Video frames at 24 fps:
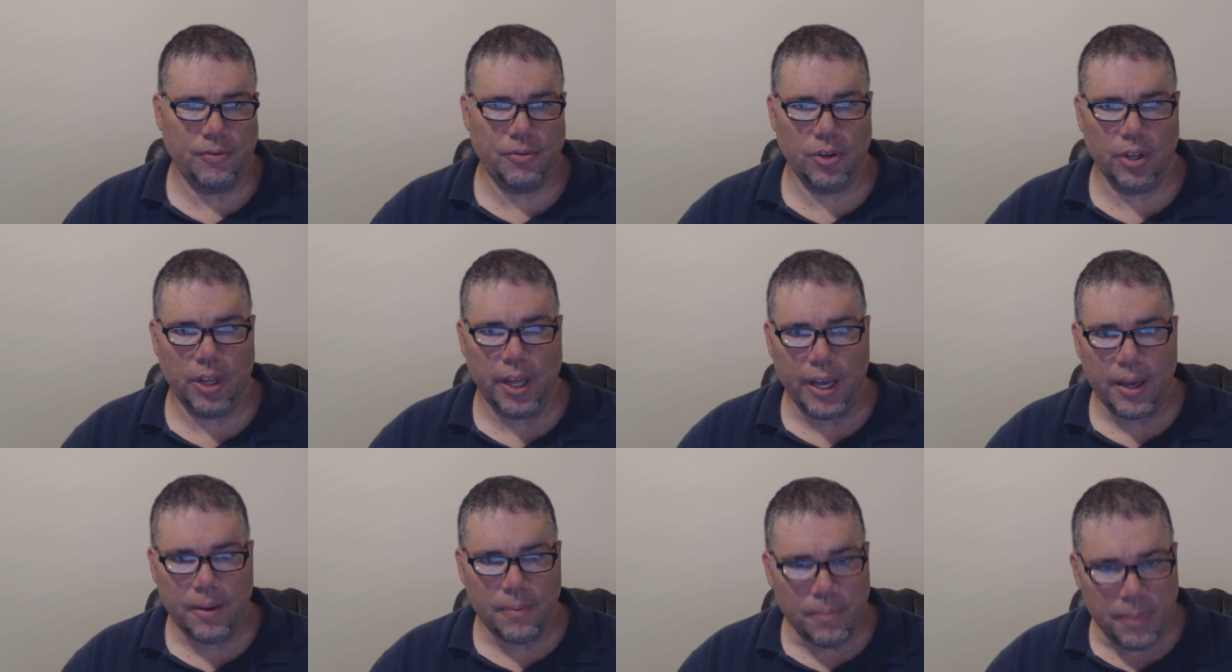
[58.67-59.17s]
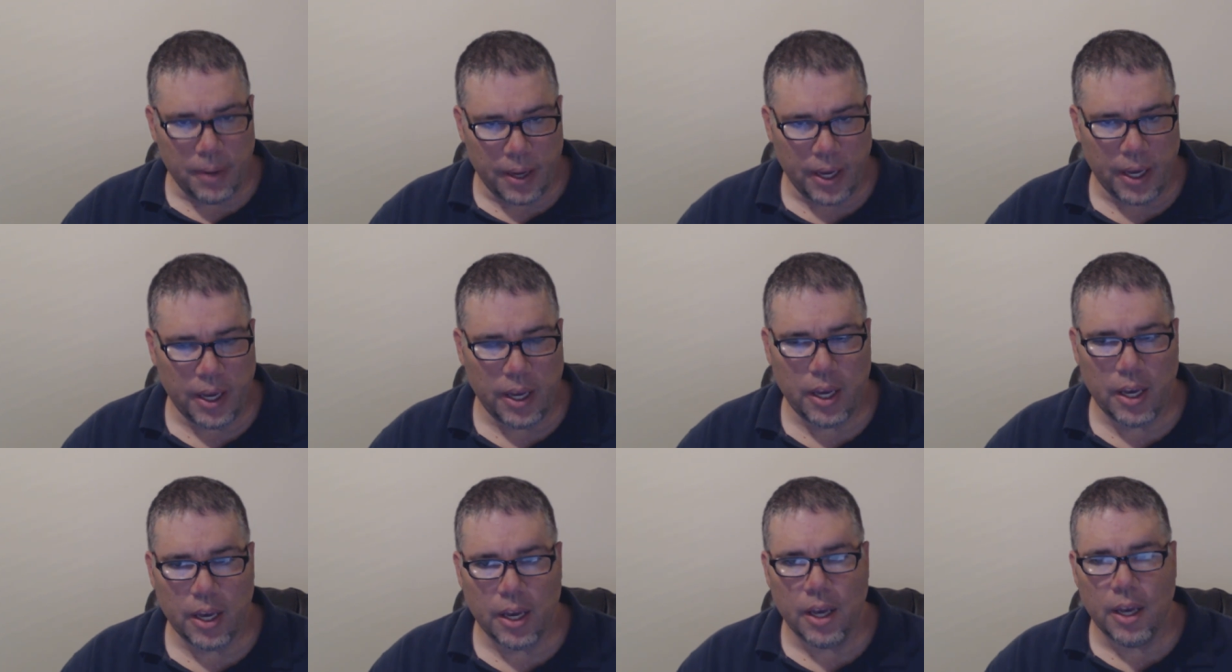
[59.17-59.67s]
If you're like
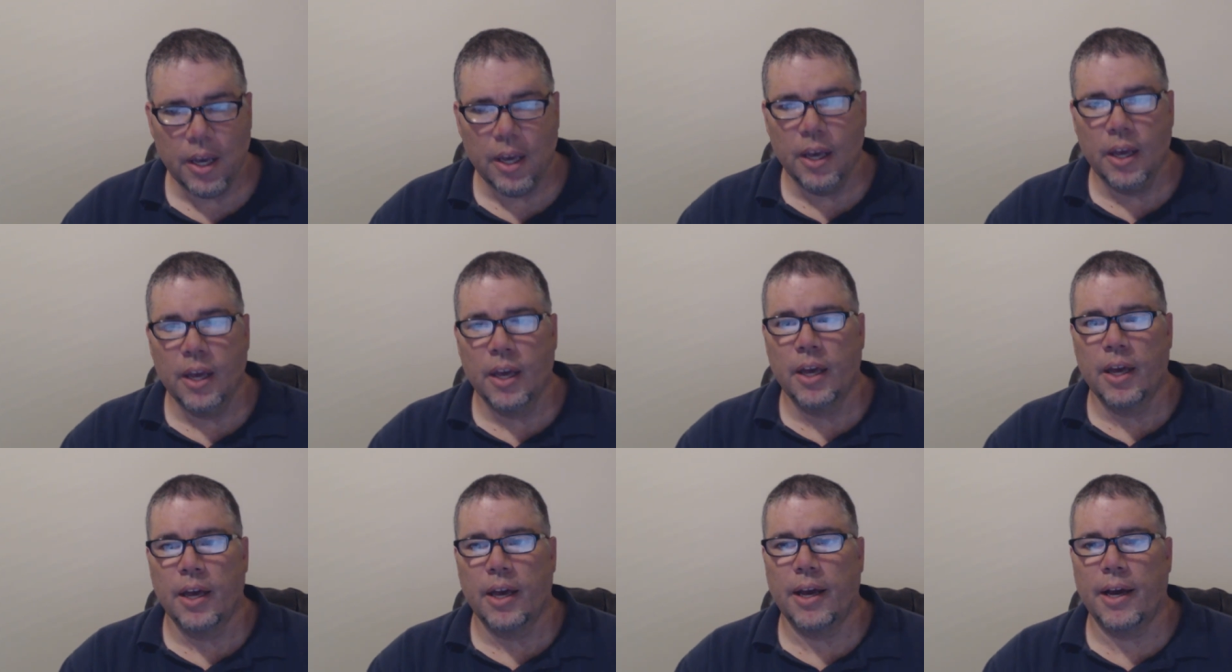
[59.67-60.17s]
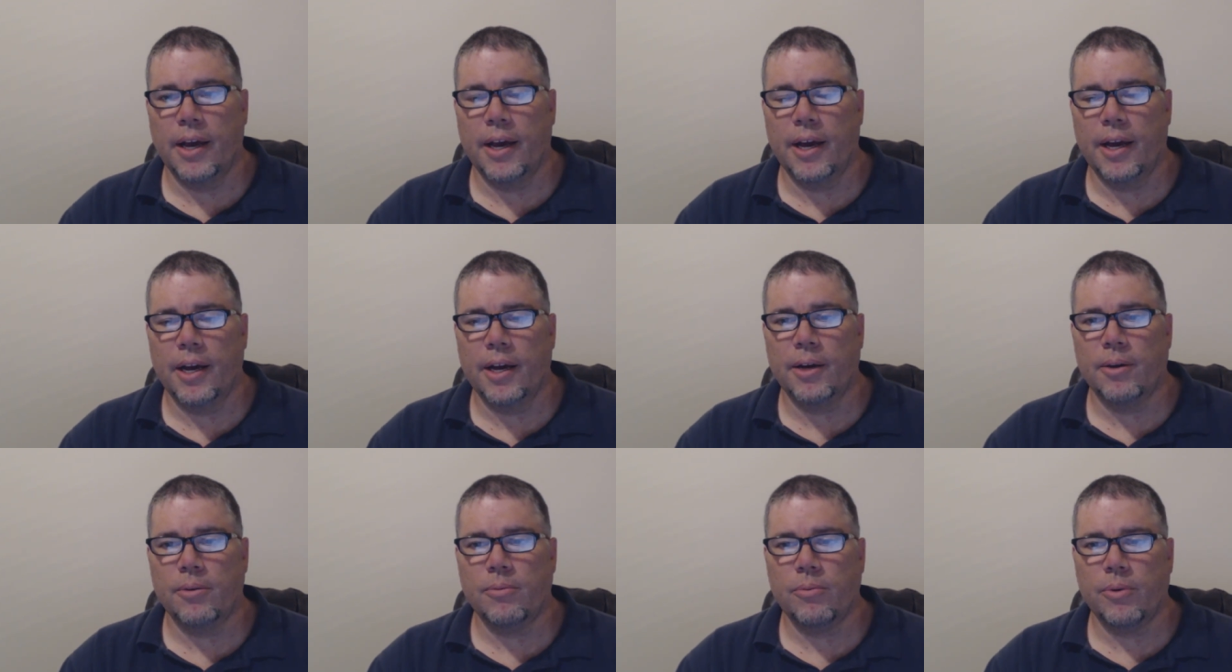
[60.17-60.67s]
me,
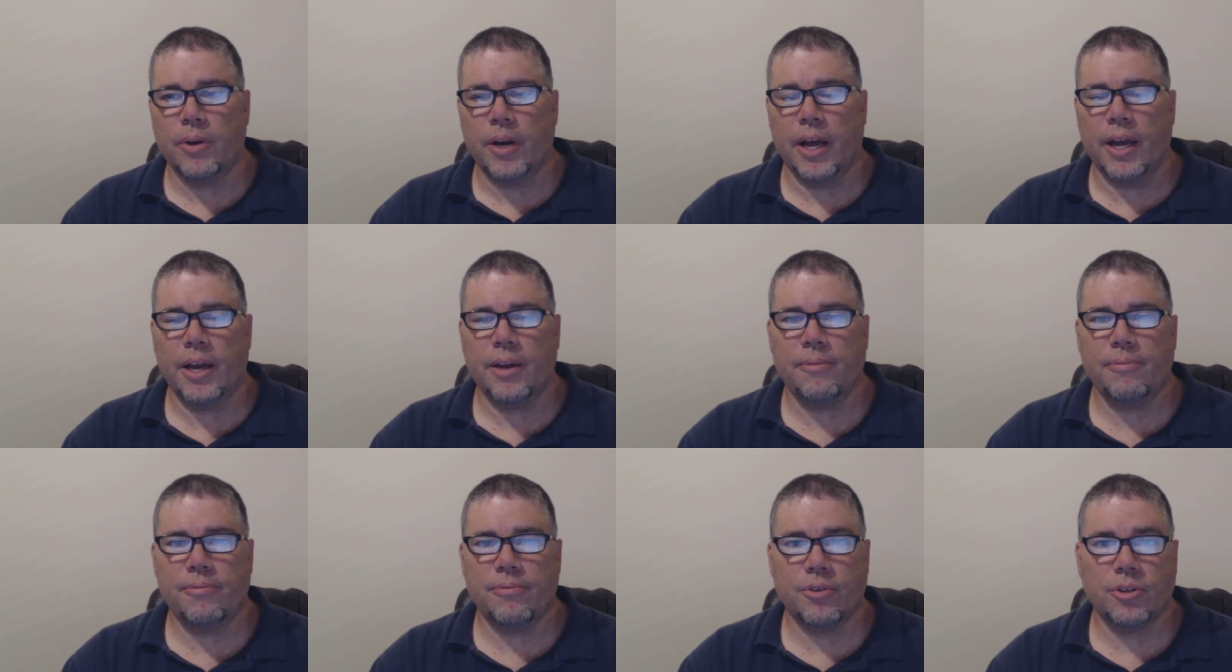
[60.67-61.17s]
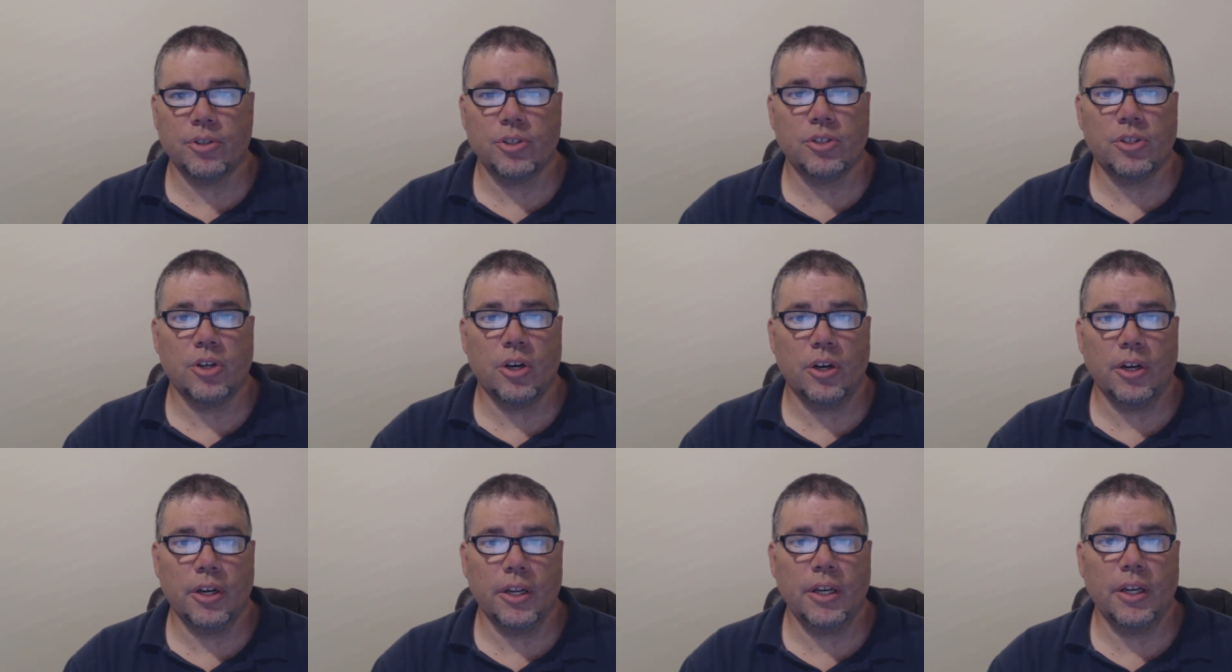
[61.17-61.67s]
uh, when I first
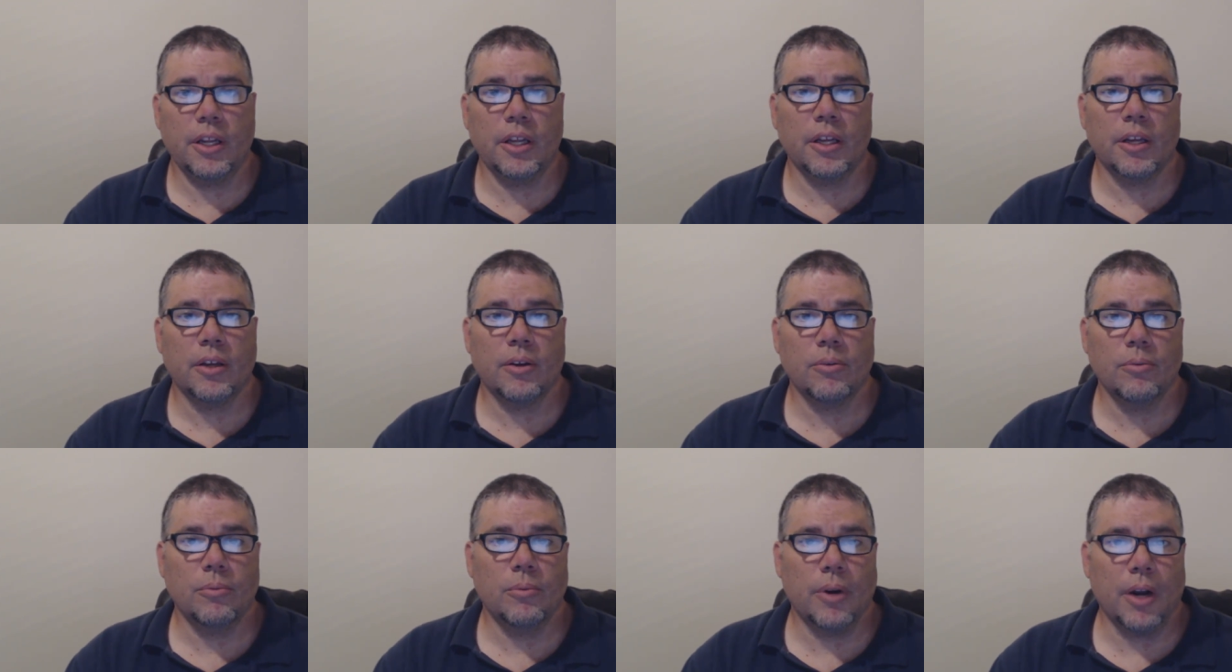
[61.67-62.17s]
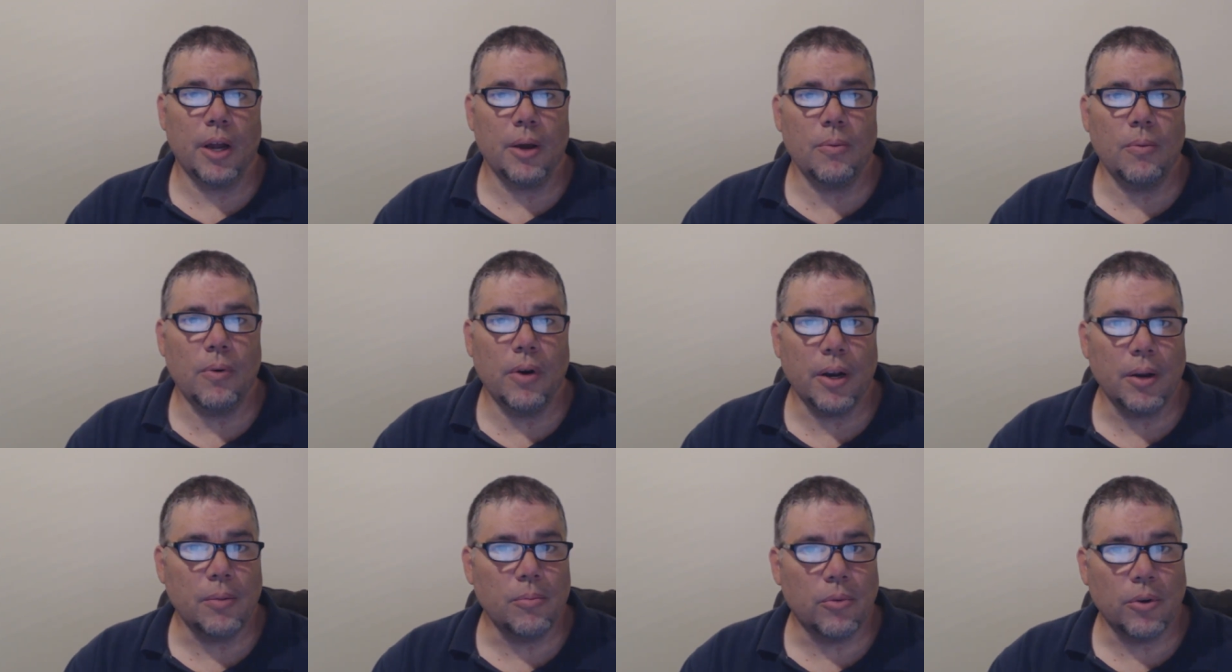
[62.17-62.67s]
started, what I
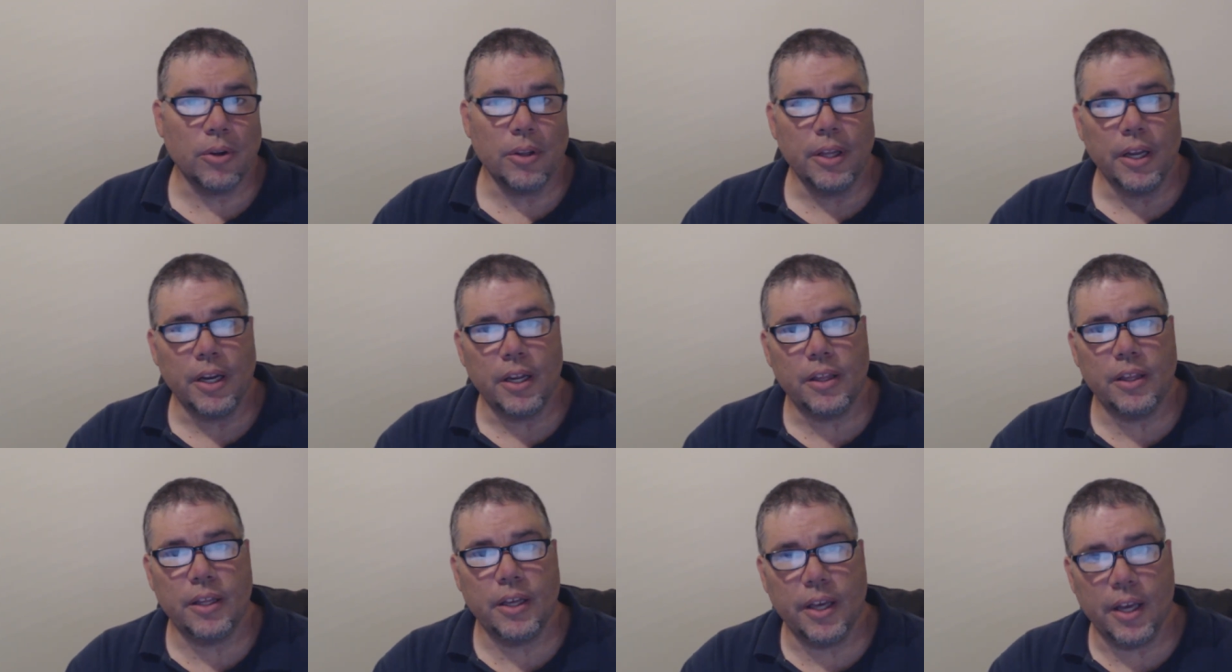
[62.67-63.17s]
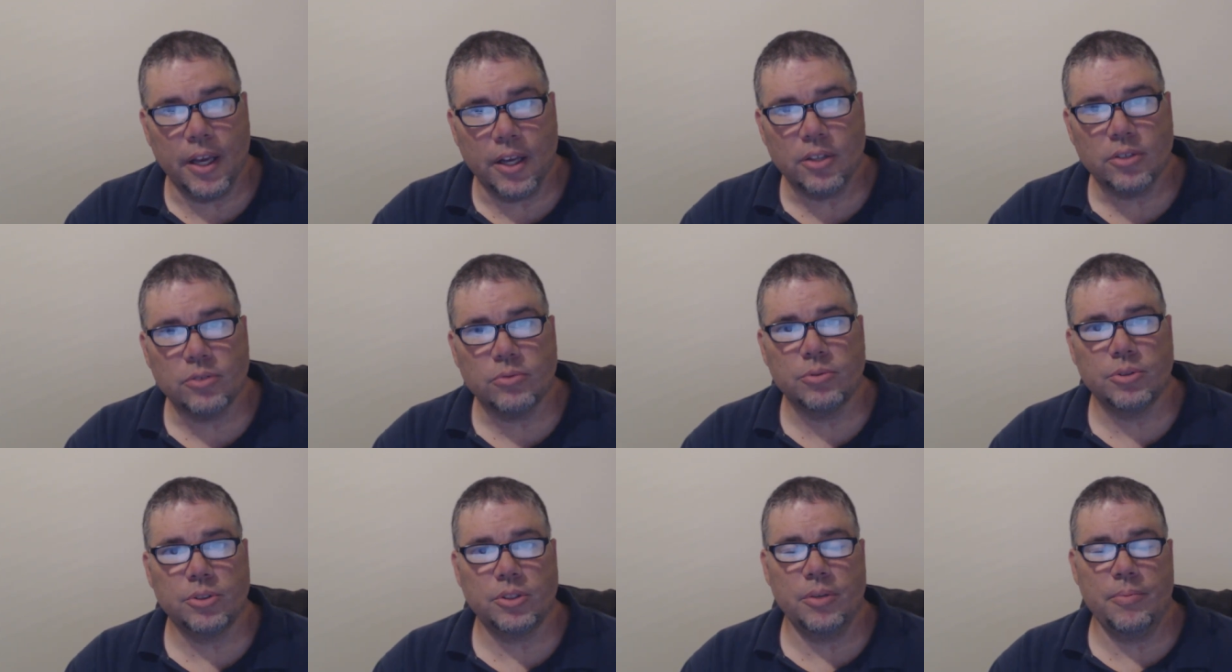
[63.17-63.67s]
wanted more than anything
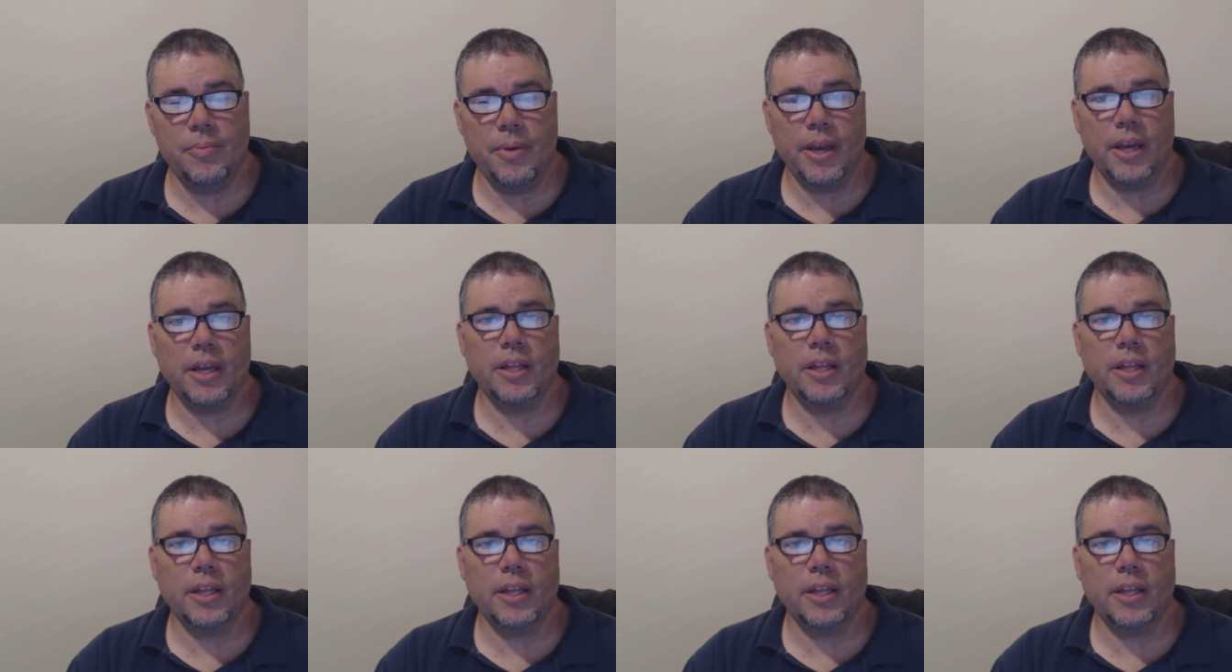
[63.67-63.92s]
else was to